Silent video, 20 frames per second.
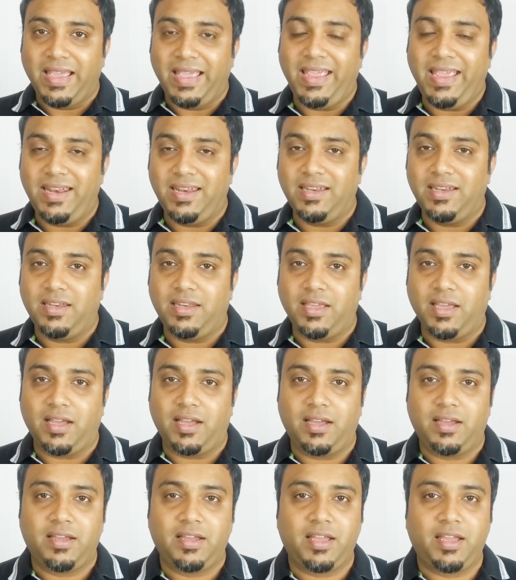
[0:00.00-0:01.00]
in
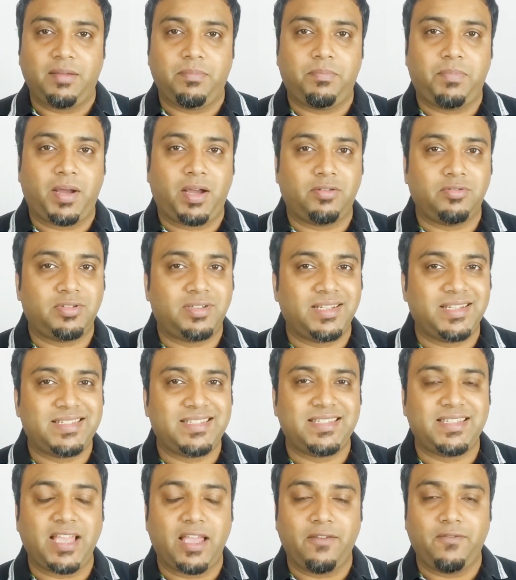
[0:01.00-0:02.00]
India about
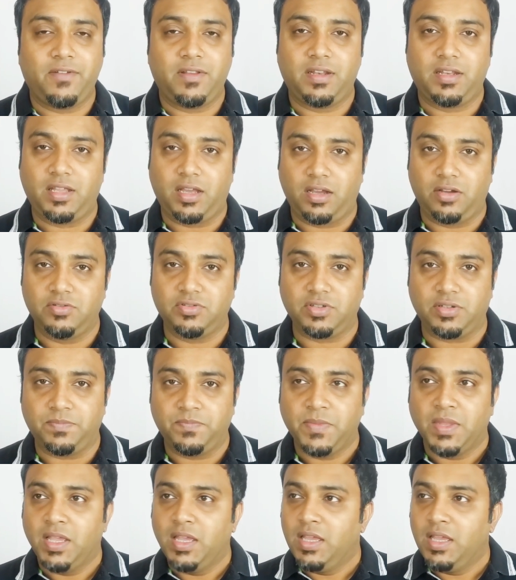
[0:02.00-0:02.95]
7,000.